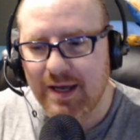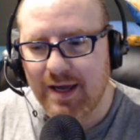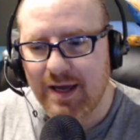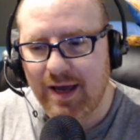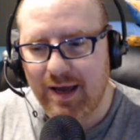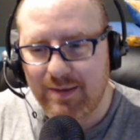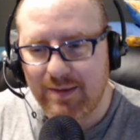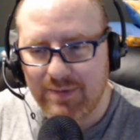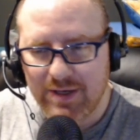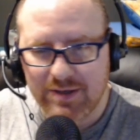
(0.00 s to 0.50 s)

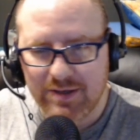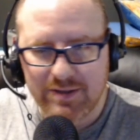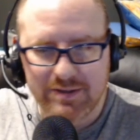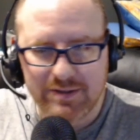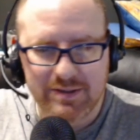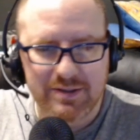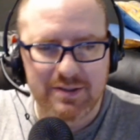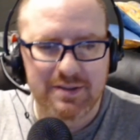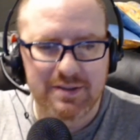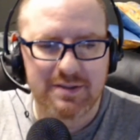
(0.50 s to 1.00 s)
and because
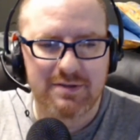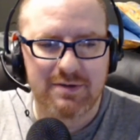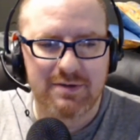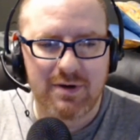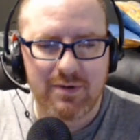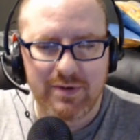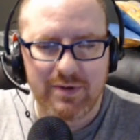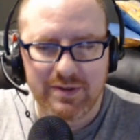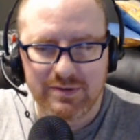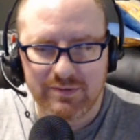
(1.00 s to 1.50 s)
it's just
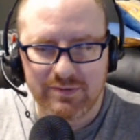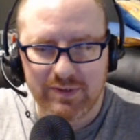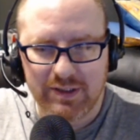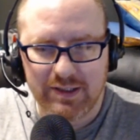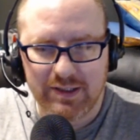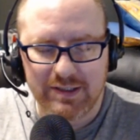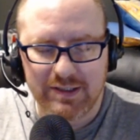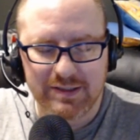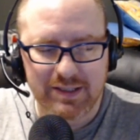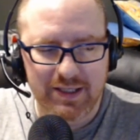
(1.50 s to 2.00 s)
always a really
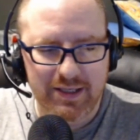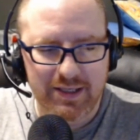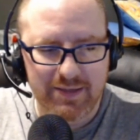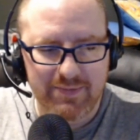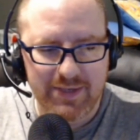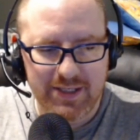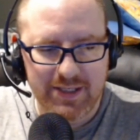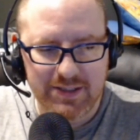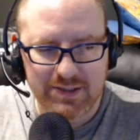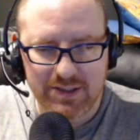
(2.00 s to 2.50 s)
exciting
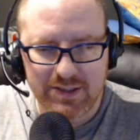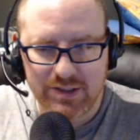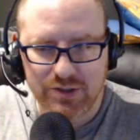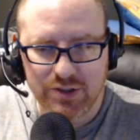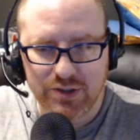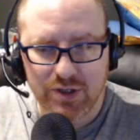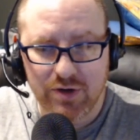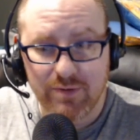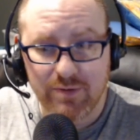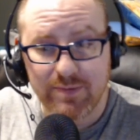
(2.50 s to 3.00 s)
PC show,